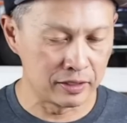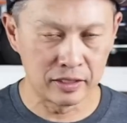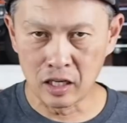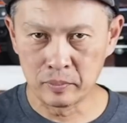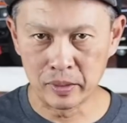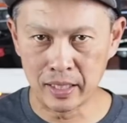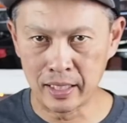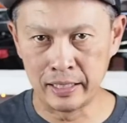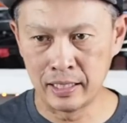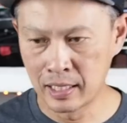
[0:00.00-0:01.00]
in the Arrma
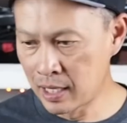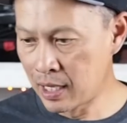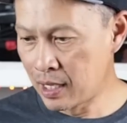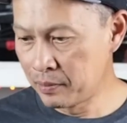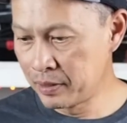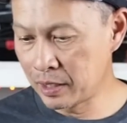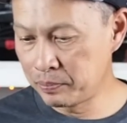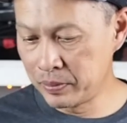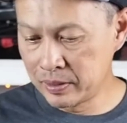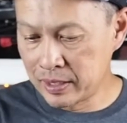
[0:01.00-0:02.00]
line
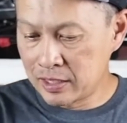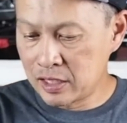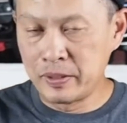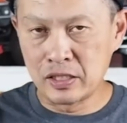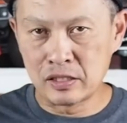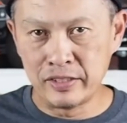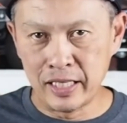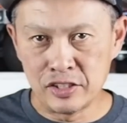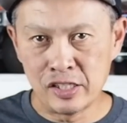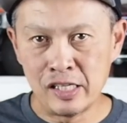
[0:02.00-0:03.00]
not be, not just because of the
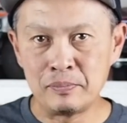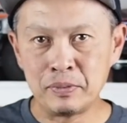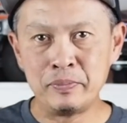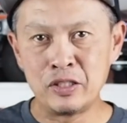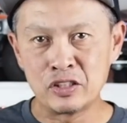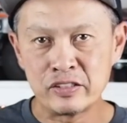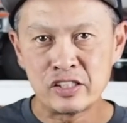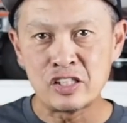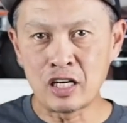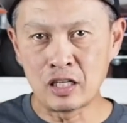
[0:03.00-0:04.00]
engineering but because of the
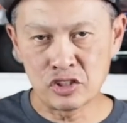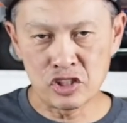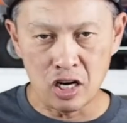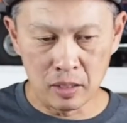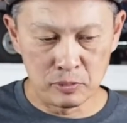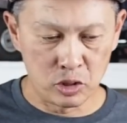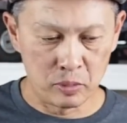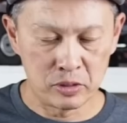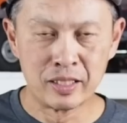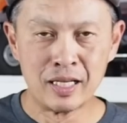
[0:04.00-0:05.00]
shock, shock
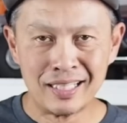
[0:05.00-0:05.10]
absorption